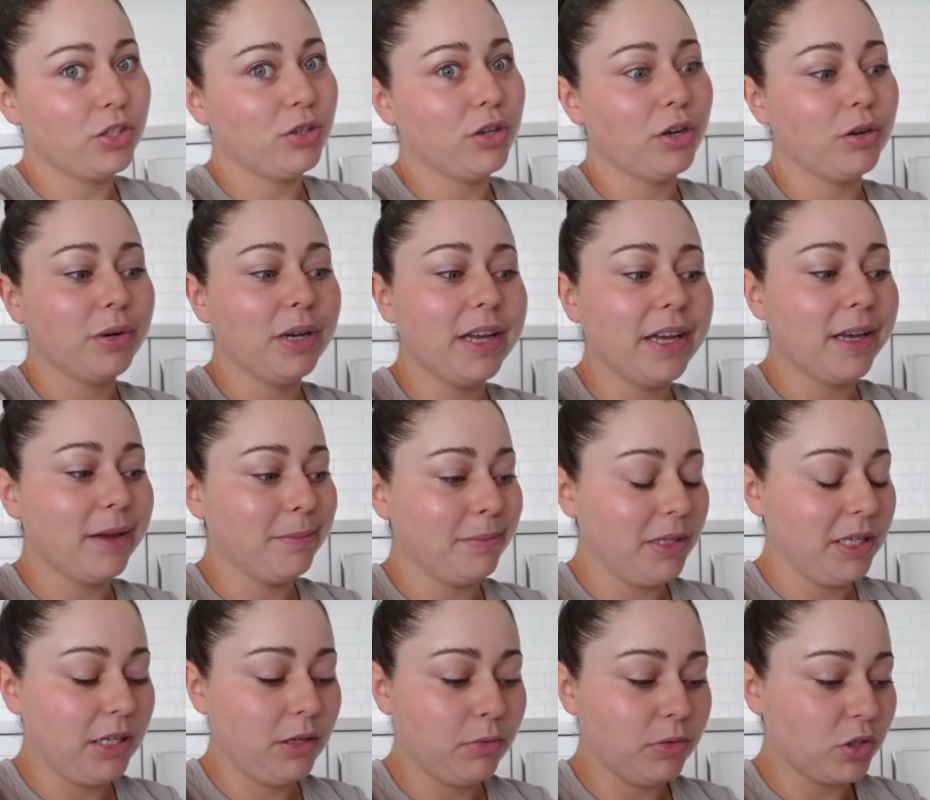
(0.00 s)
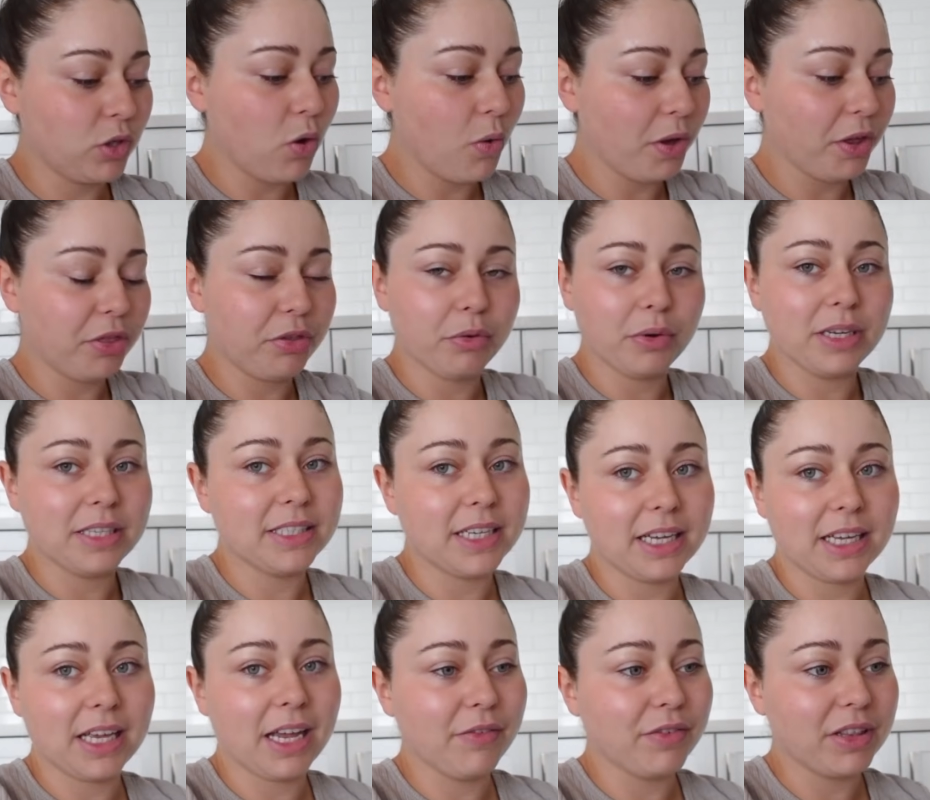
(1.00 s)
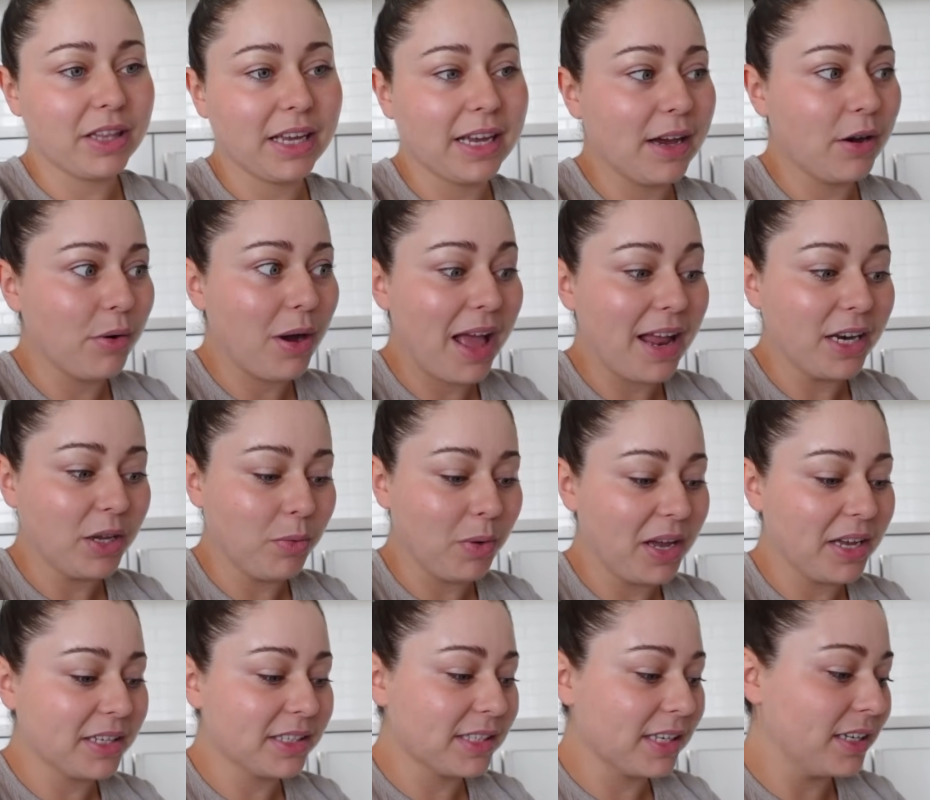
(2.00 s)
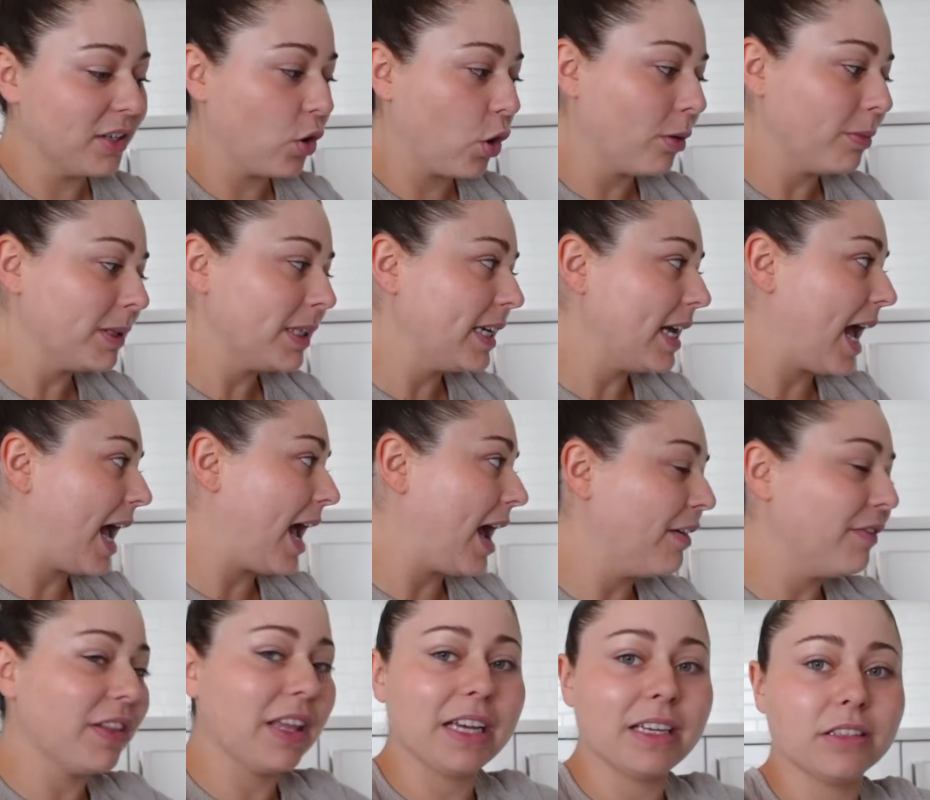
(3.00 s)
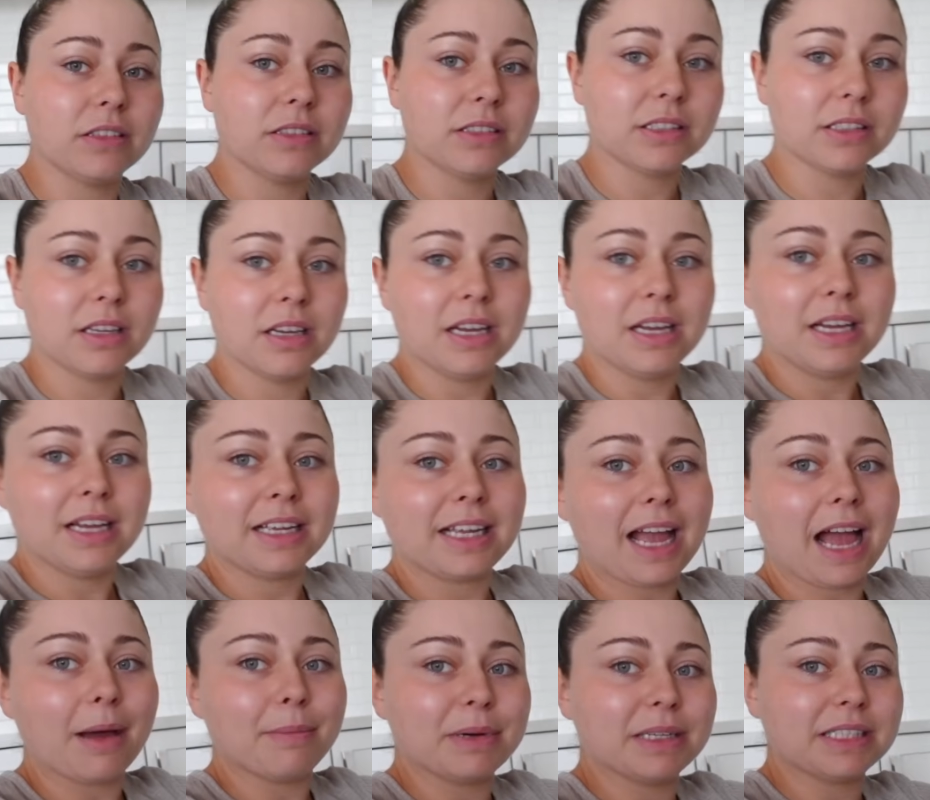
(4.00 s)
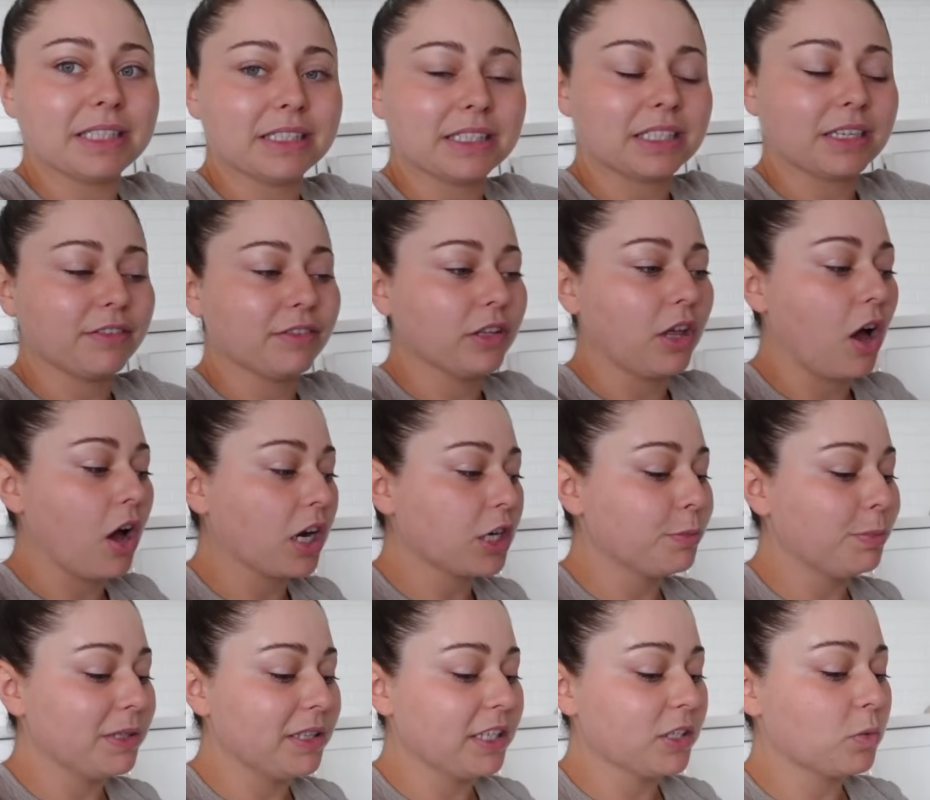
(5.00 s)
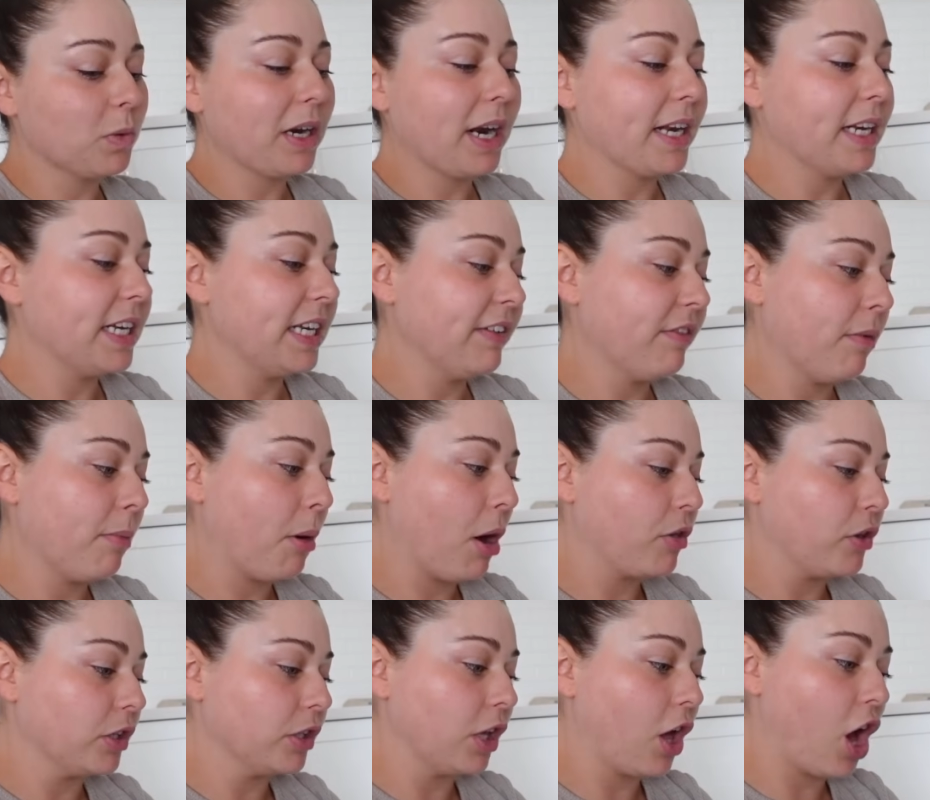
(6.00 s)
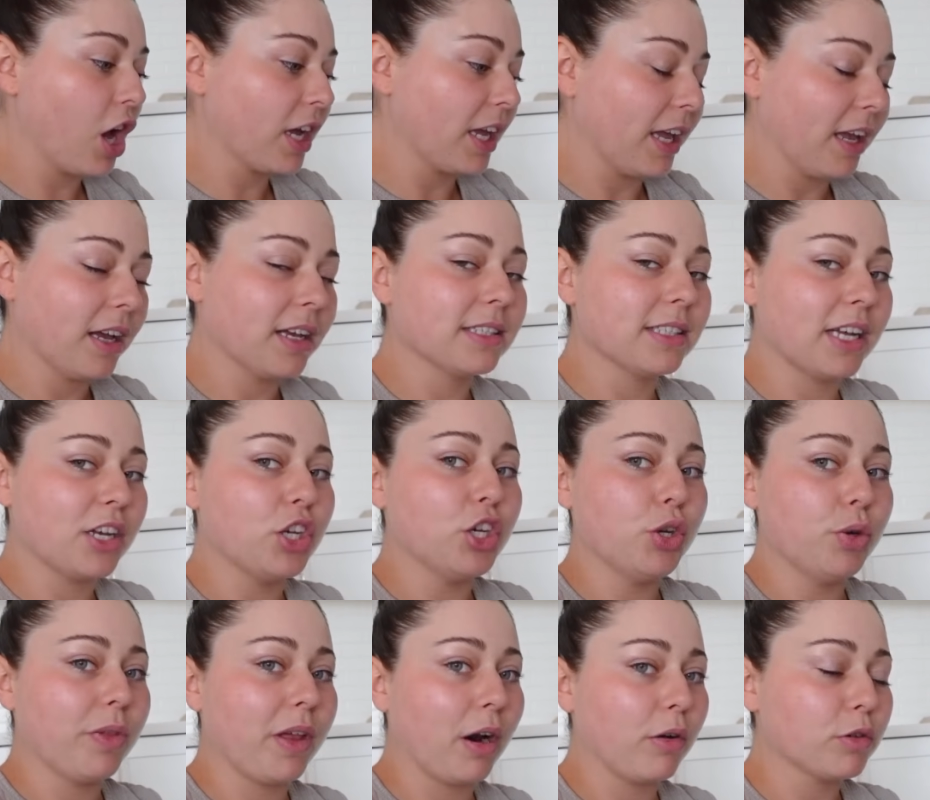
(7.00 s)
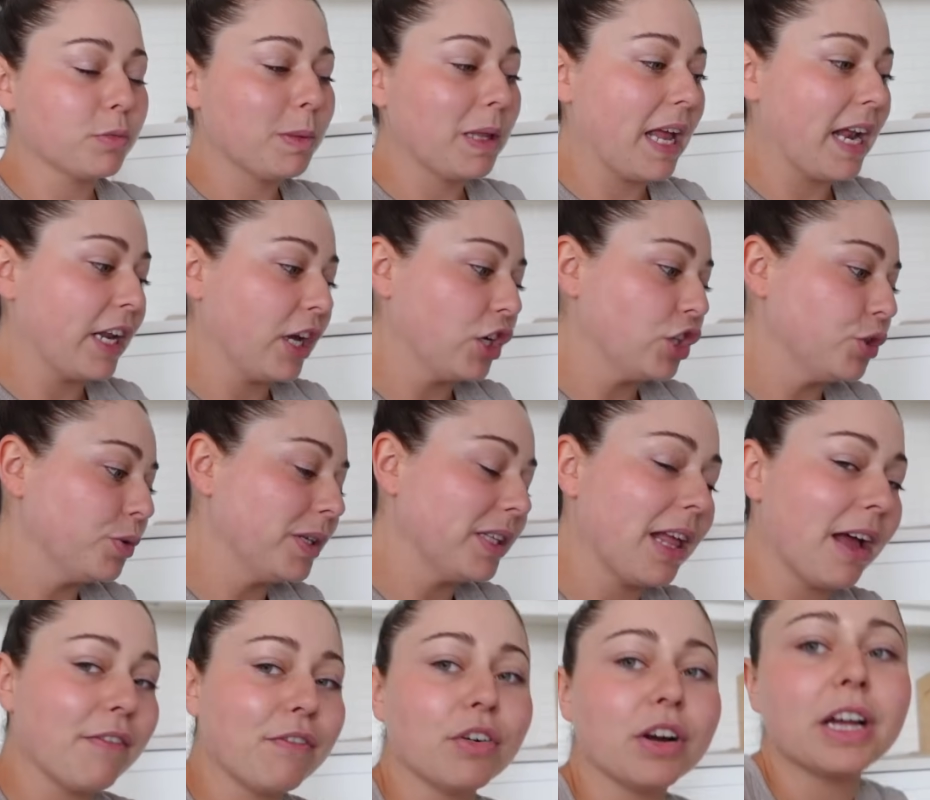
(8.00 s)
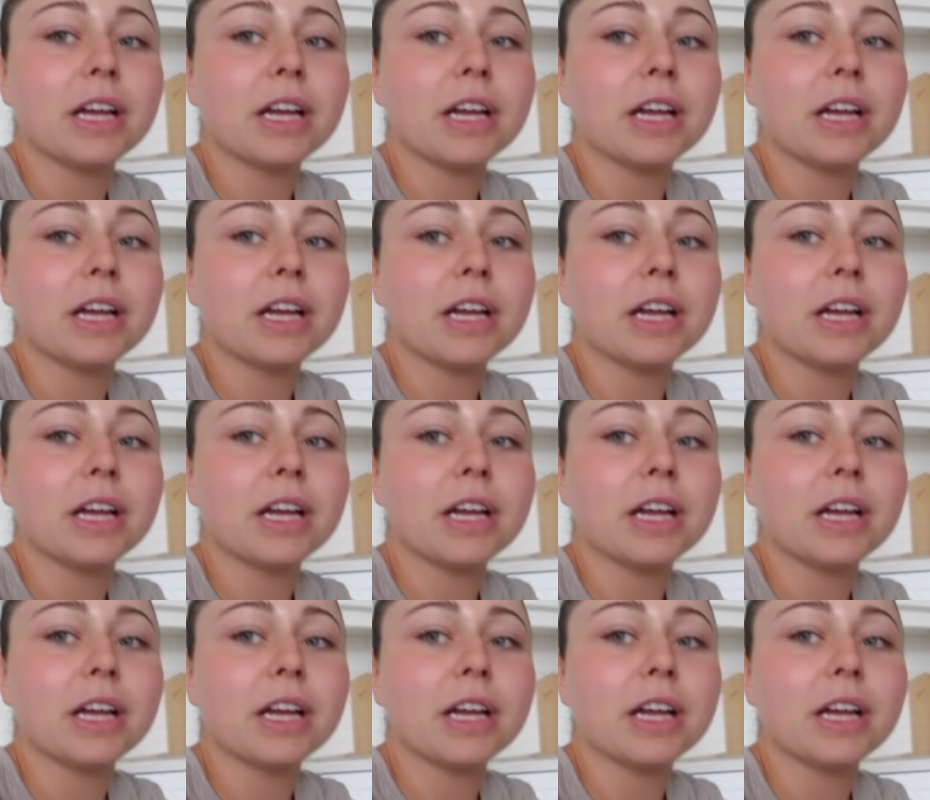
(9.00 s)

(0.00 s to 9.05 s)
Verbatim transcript: you know him, he was going through it and taking everything out anyways. And normally I have like cabinets and stuff locked, but this one I didn't even bother locking because I knew that I was planning on doing that for